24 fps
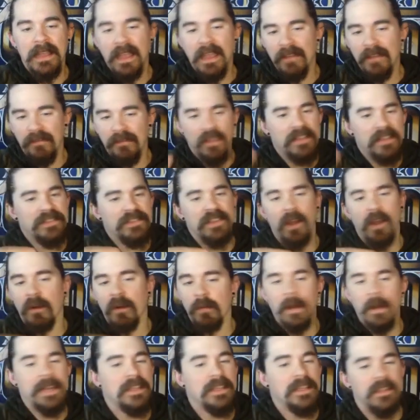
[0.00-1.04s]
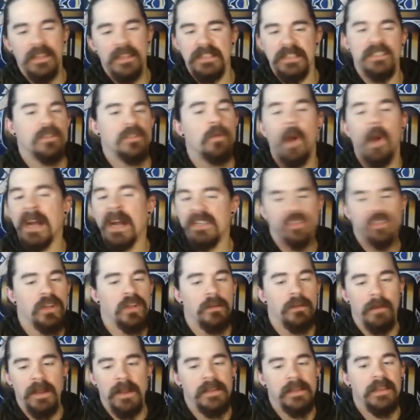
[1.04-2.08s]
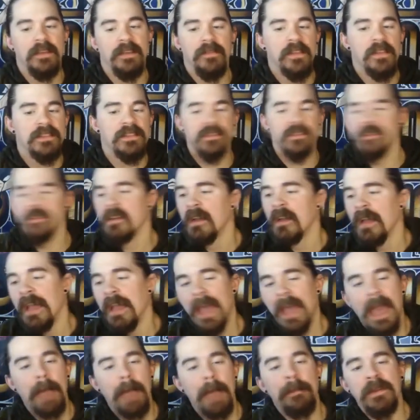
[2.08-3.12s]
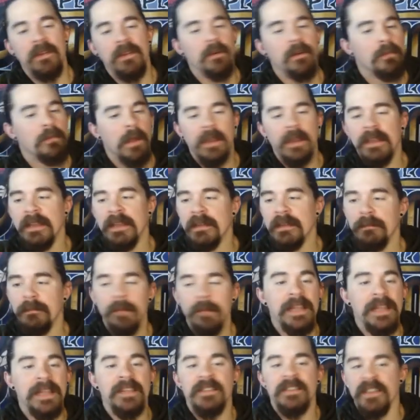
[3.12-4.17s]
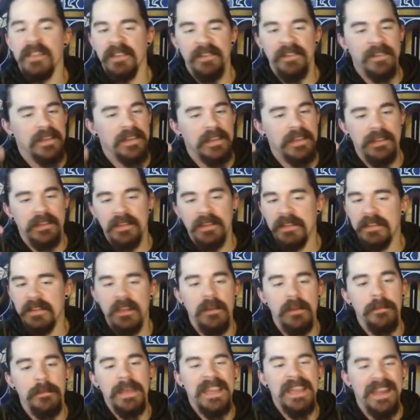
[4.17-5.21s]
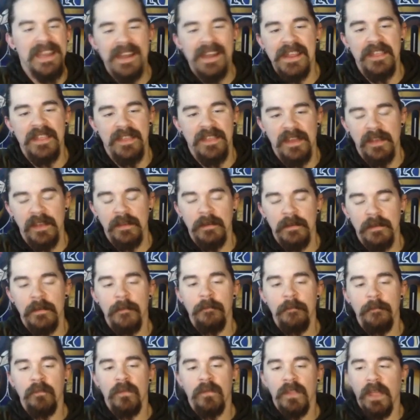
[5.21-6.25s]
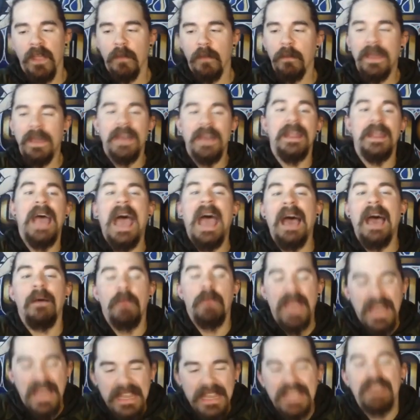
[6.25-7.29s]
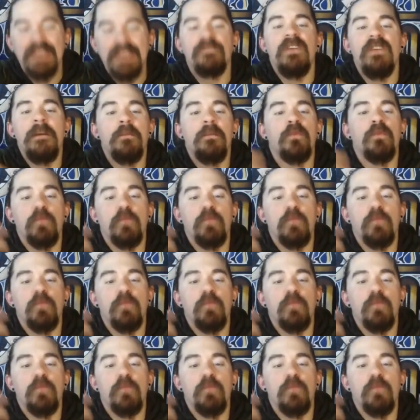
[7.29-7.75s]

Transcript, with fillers: if this already this squashed already this happened already in minutes and it, it didn't mean anything. Like we gotta we gotta give them a